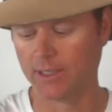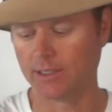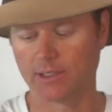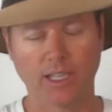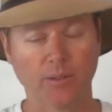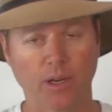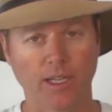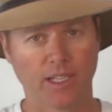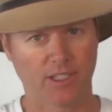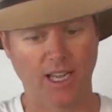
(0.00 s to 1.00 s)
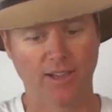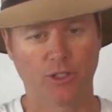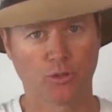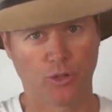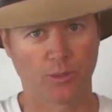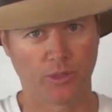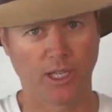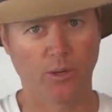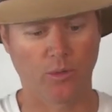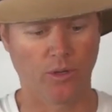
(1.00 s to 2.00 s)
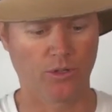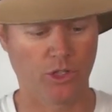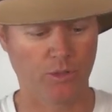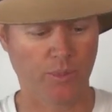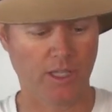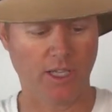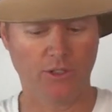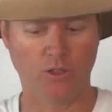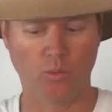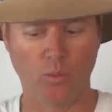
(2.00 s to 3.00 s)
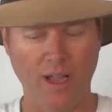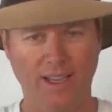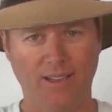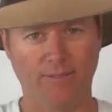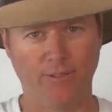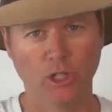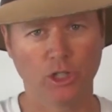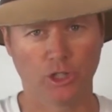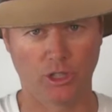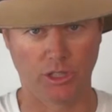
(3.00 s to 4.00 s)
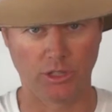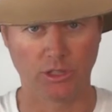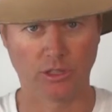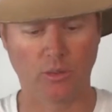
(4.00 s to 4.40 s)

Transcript: The Stingray doesn't have as crisp a tail rotor, just because of the way it functions,